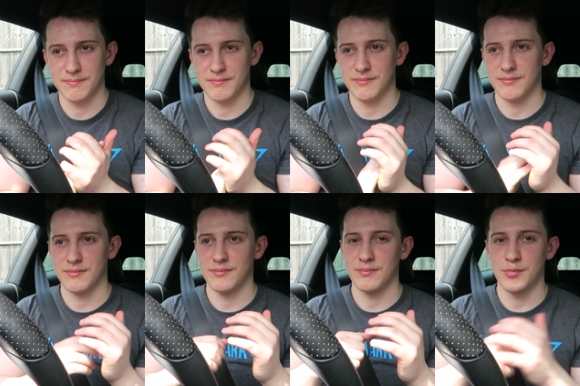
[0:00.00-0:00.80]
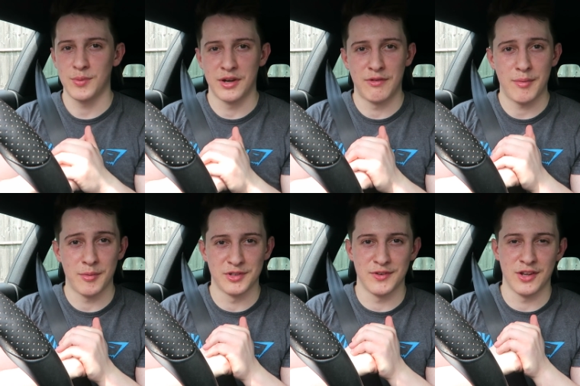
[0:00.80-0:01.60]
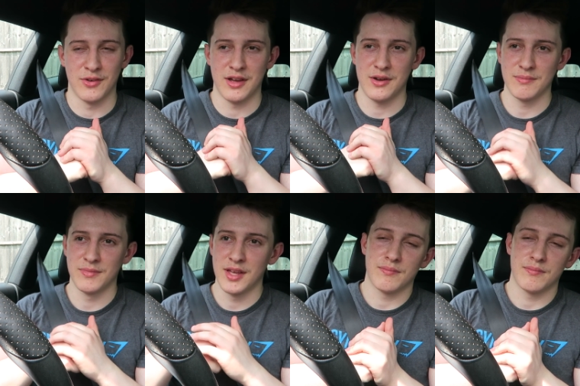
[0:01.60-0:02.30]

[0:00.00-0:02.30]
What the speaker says: Probably gonna wrap up this video now.